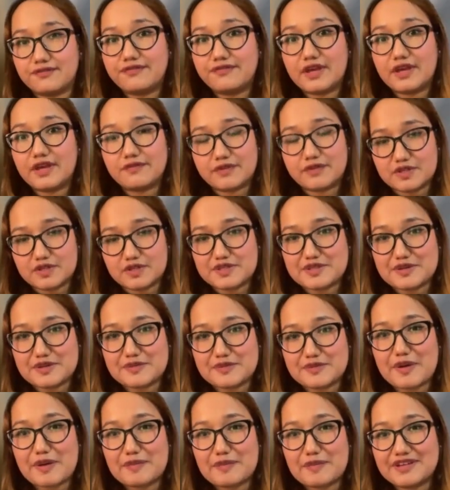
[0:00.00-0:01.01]
favors the
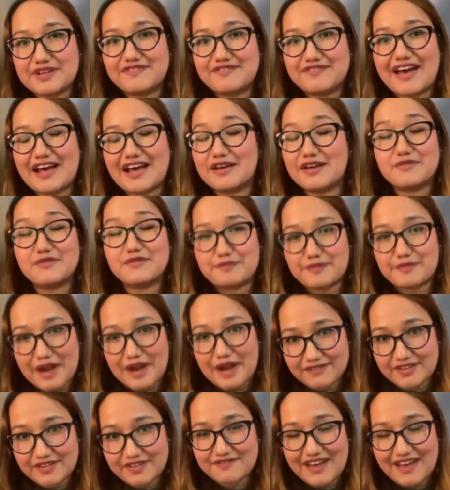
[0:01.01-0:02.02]
public fa uh,
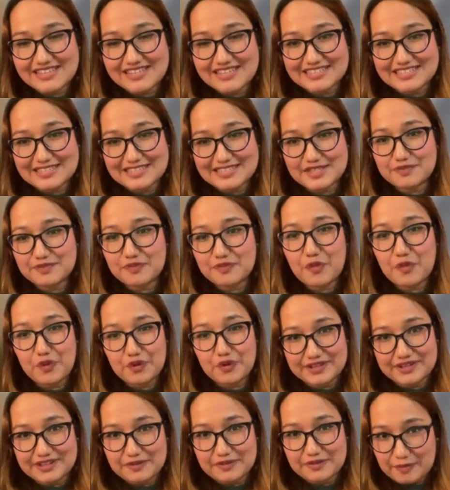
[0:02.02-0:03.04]
private facilities more
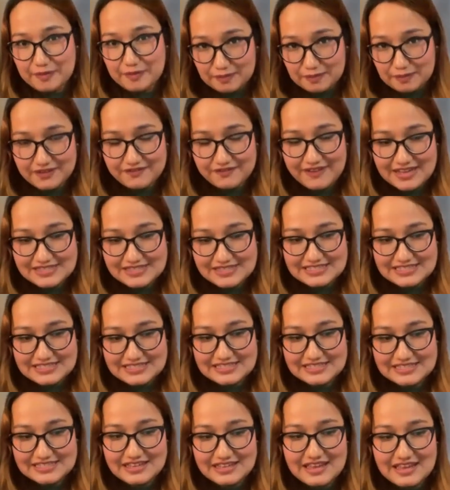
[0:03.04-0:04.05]
than the public
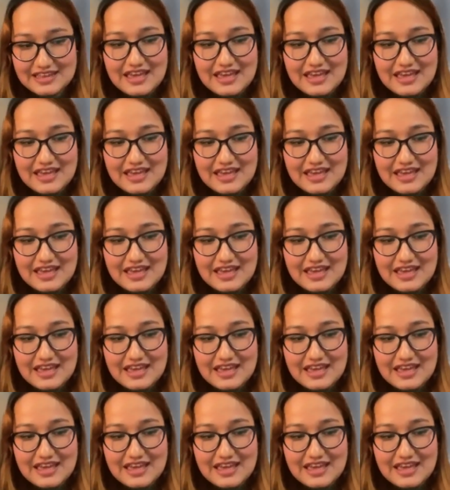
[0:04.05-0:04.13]
facilities.